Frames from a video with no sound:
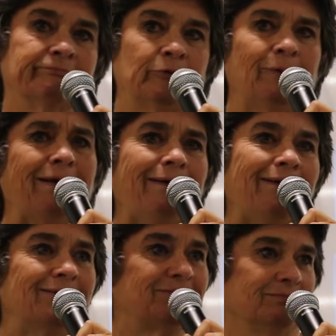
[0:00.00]

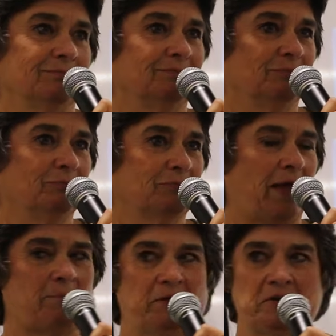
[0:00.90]
Great!
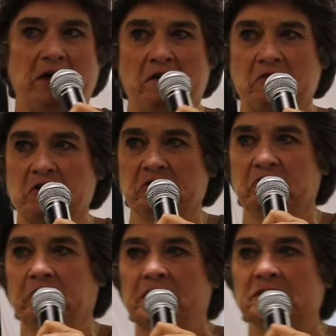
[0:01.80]
Happy you have all your
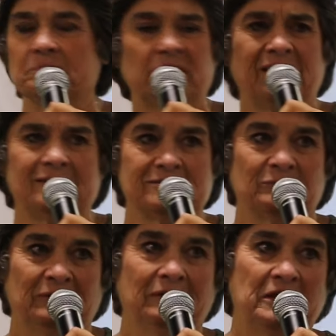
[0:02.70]
friends, but that
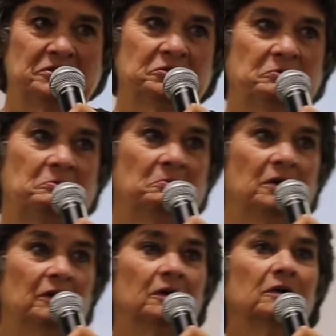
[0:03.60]
doesn't relate to
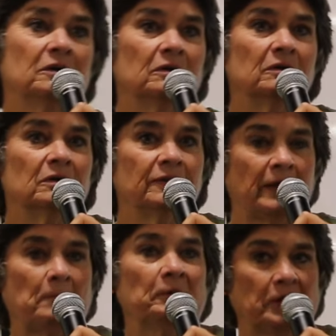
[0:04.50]
the
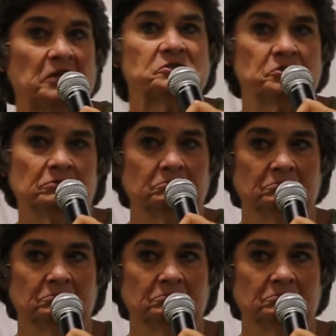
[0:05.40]
application.